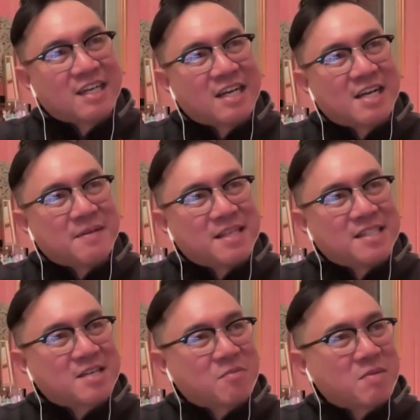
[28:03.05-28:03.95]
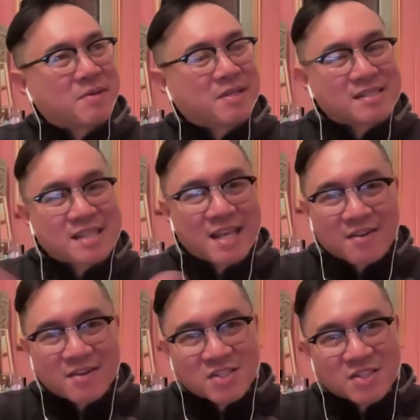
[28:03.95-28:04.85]
um, and they tell me about this
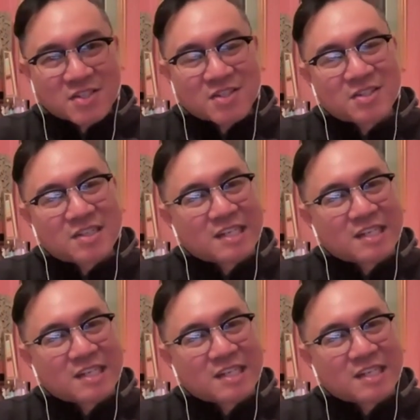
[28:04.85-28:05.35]
character,